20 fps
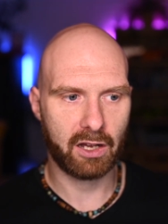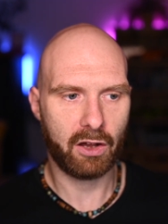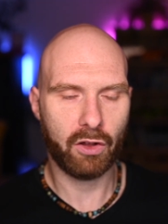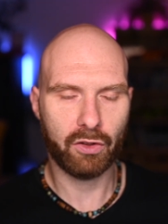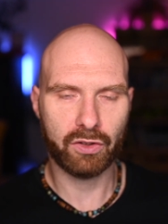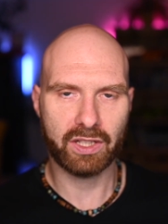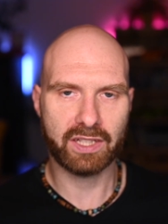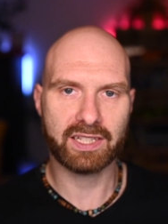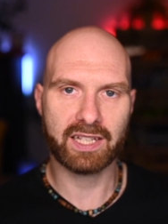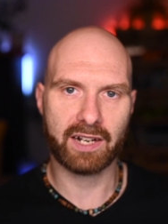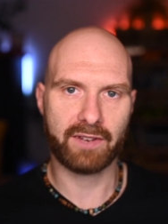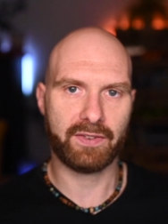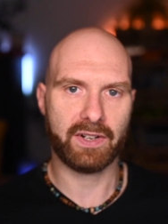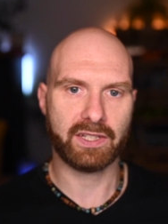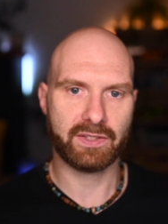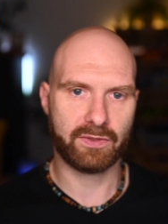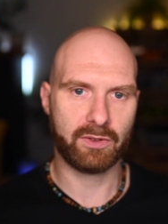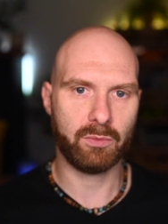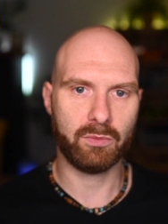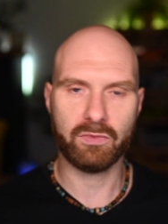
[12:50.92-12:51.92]
on the
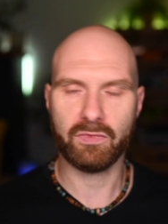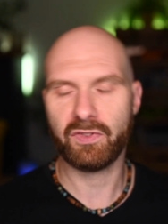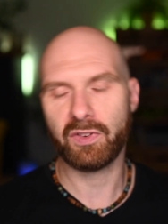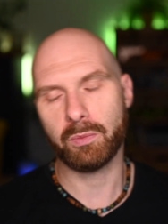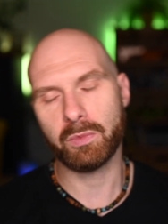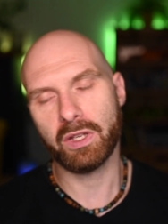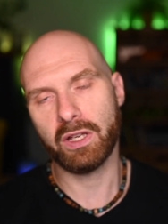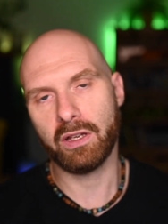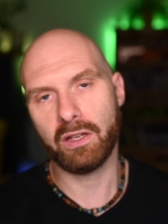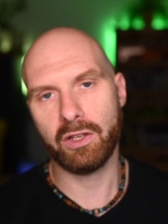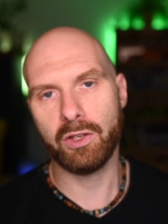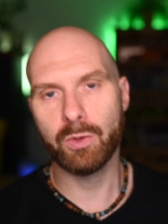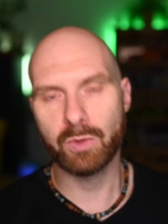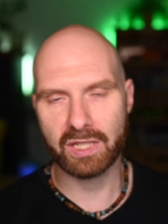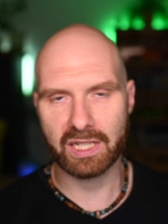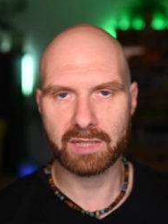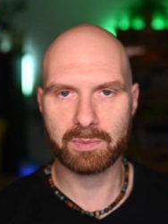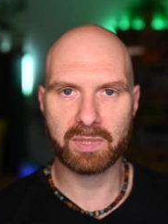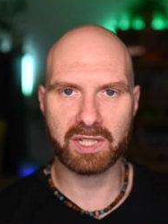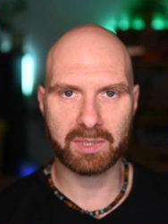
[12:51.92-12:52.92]
surface from from the
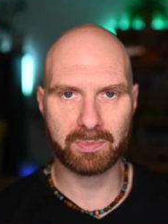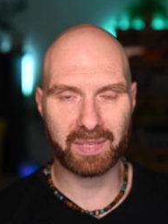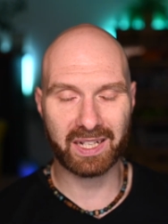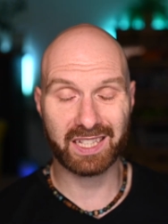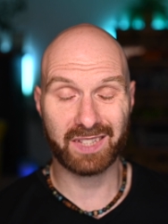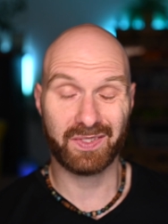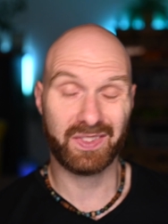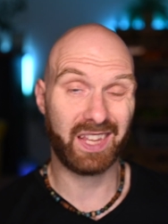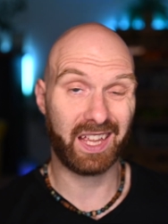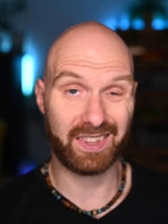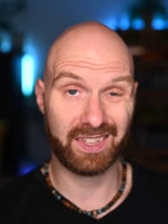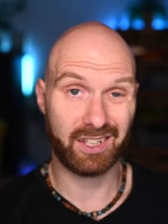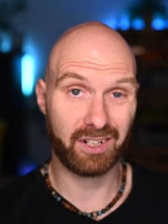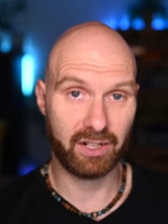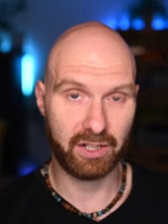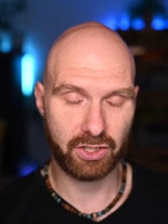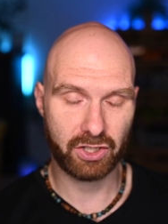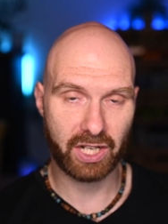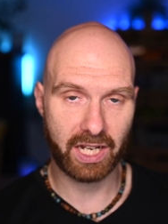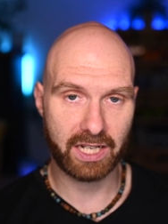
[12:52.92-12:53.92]
user's perspective nothing
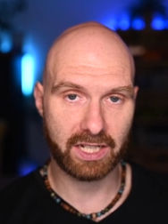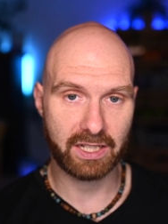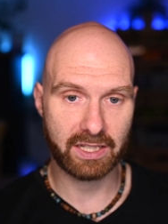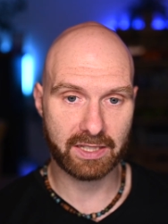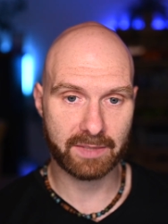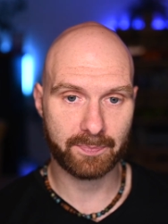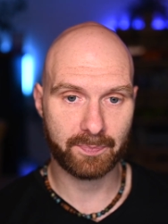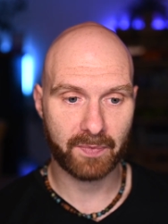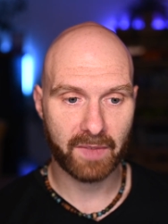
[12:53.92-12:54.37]
really changes.